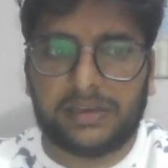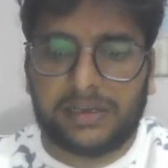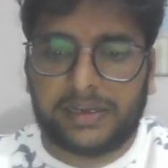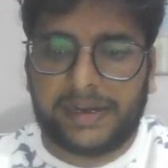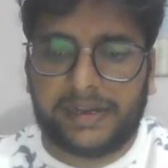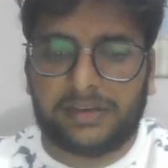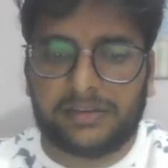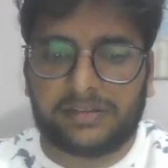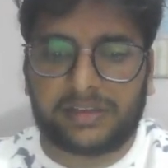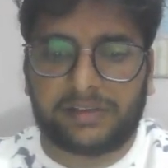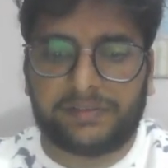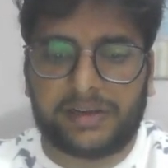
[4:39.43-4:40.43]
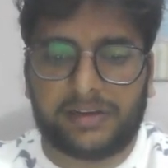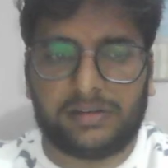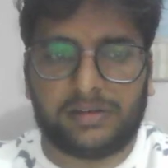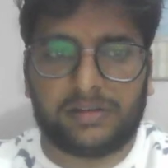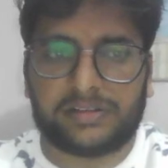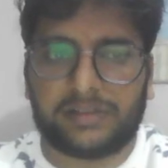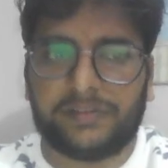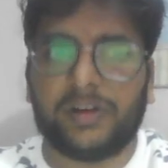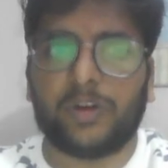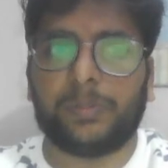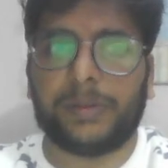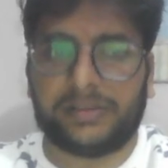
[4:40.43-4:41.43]
it to 7
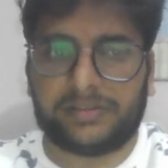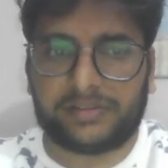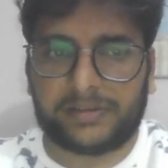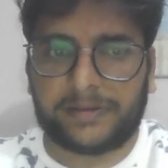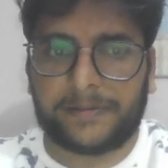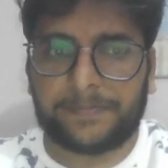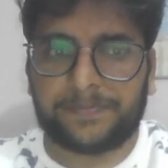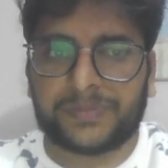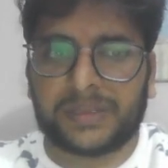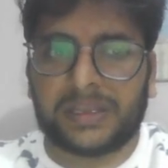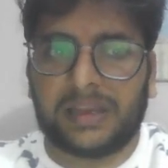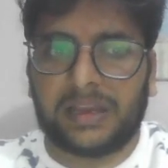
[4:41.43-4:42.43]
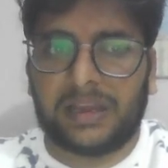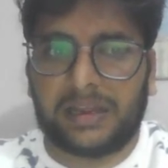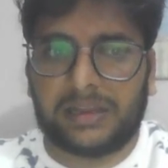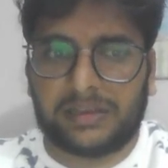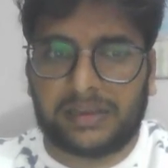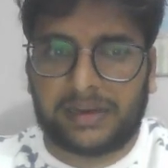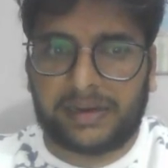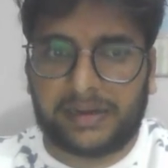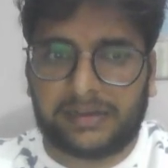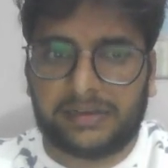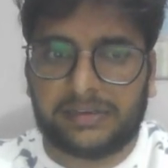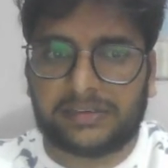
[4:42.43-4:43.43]
rupees,
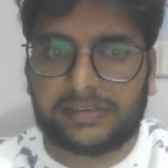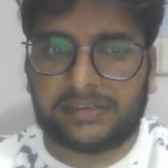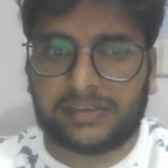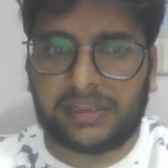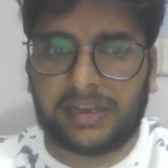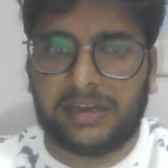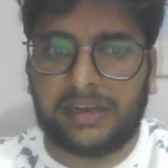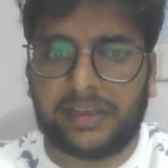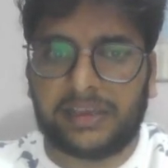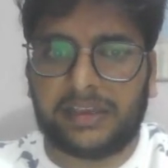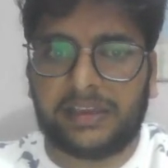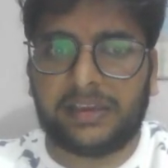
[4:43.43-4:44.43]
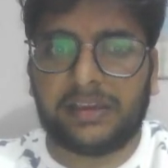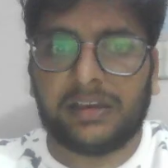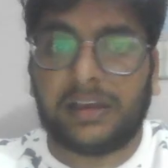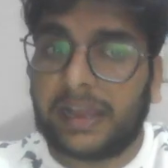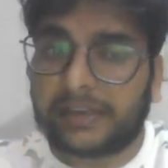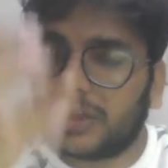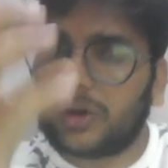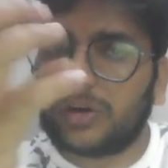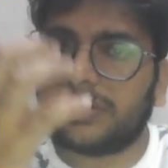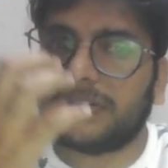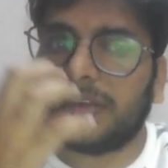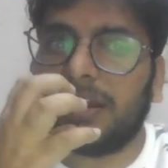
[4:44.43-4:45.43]
and selling, I cannot
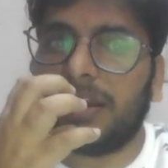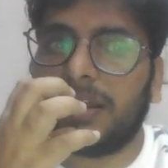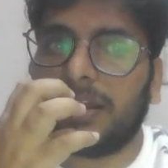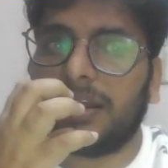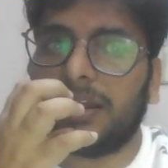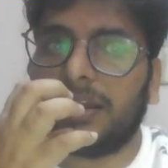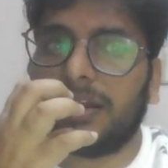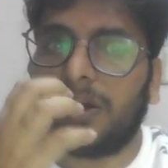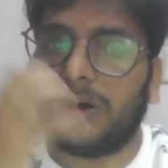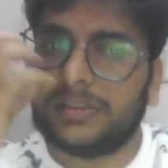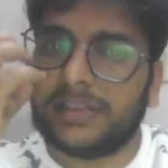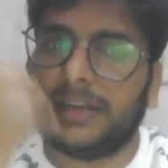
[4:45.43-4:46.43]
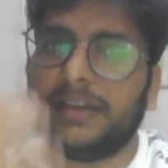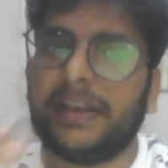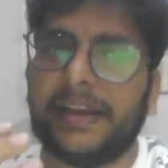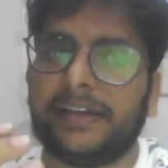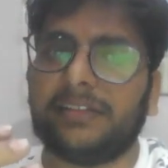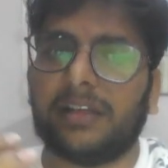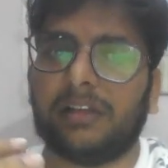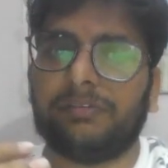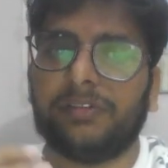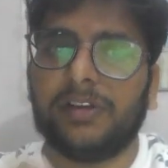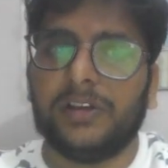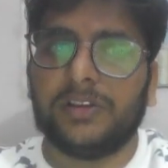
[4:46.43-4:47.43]
sell on that day itself.
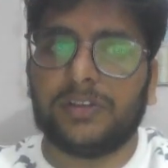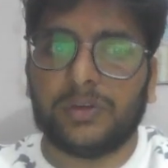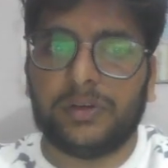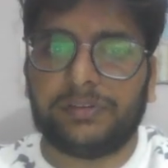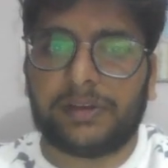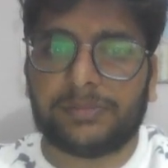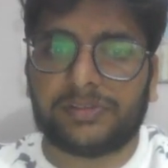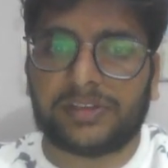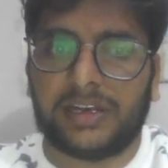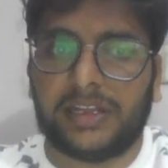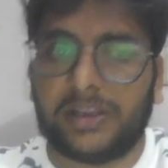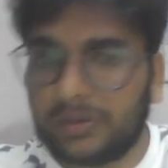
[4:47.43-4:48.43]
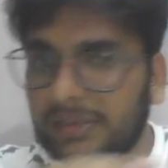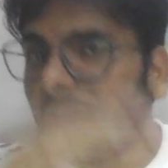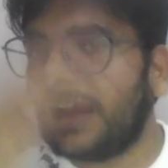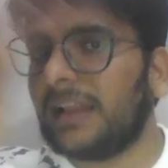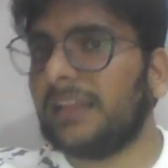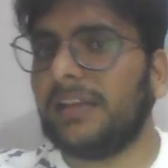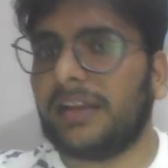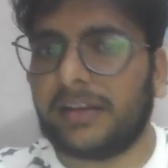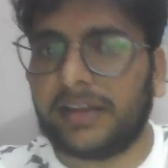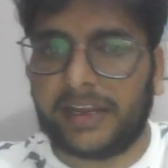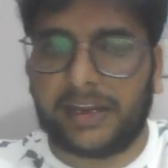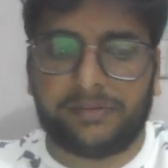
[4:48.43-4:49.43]
So if I'm selling on the another
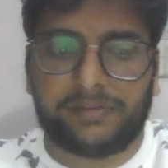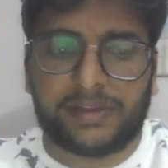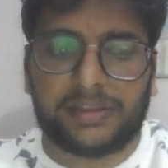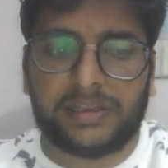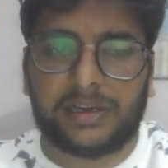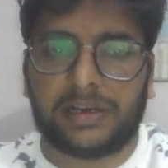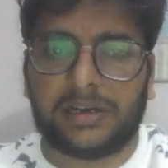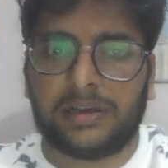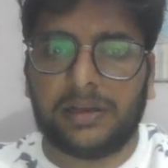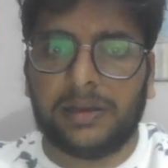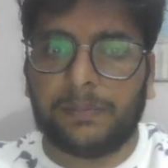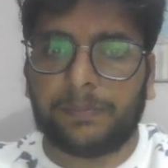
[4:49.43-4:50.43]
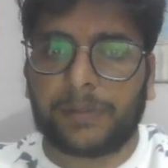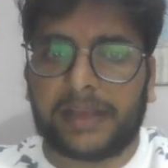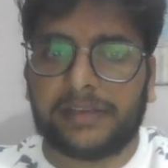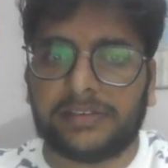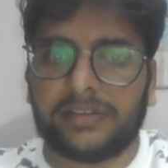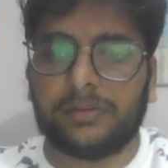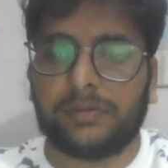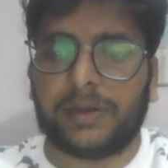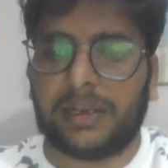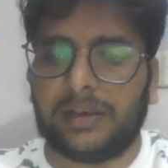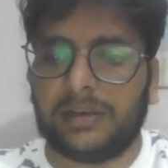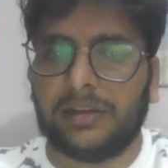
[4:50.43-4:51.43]
day when the price is
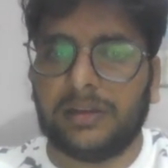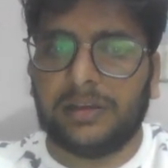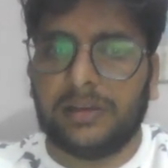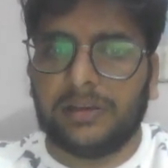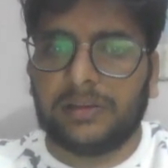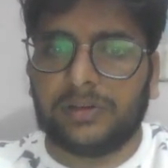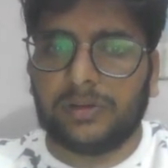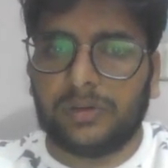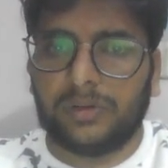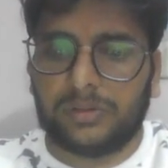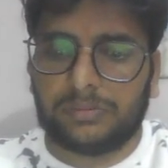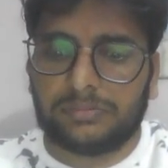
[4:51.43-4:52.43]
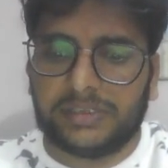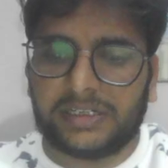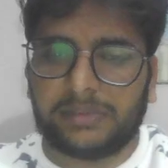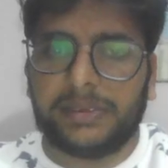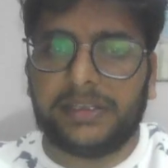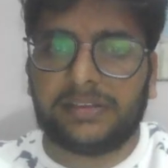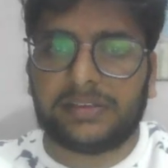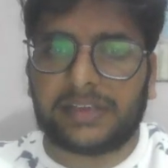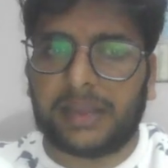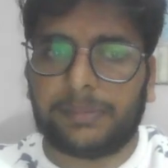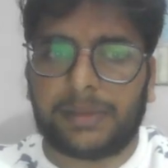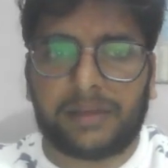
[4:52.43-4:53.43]
1, so it means
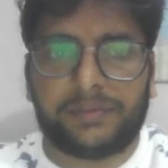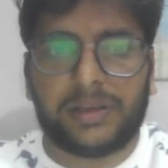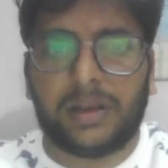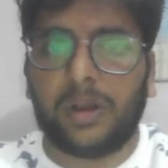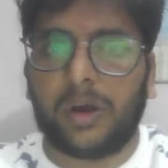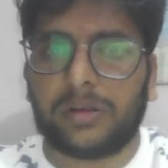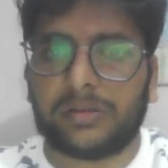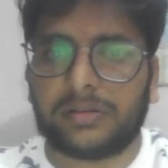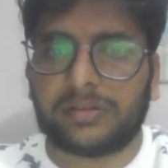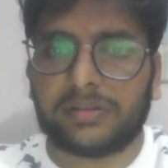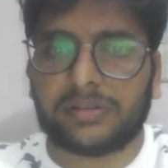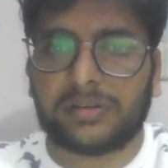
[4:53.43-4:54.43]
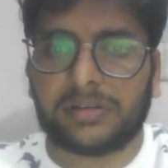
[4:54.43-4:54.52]
I'm having a loss